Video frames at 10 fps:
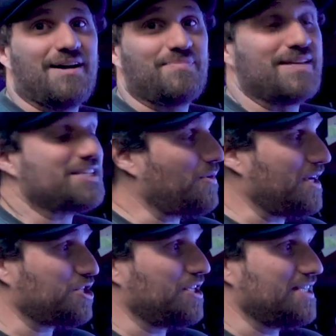this
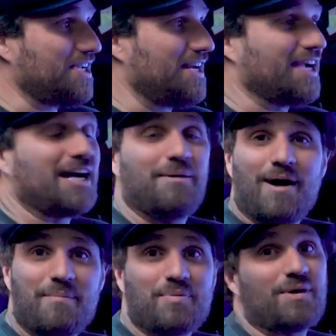question is going to come
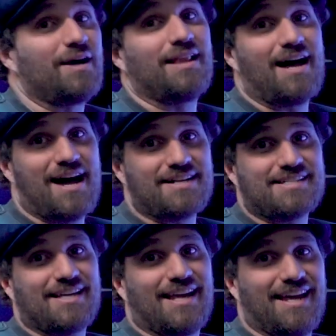up a
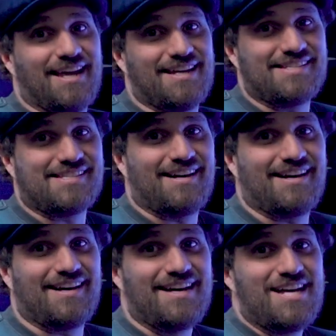lot. And
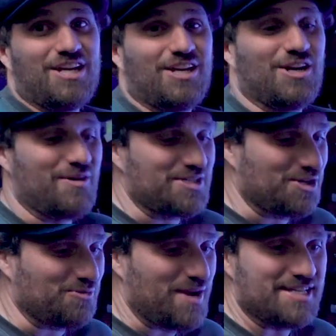as
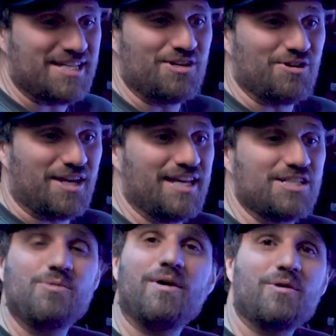you're raising your
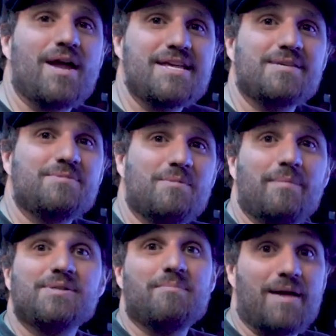kids, you want to raise them to be
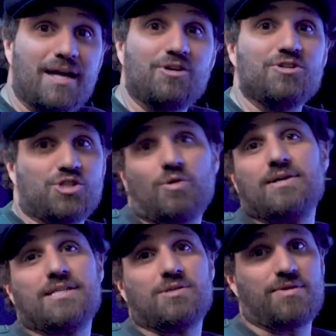able to make good
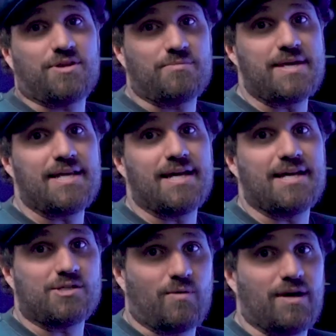choices with their media
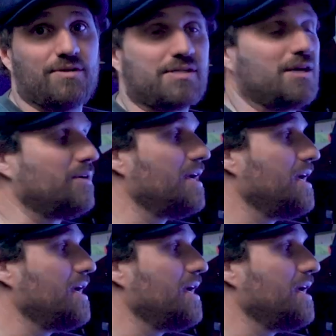as well. So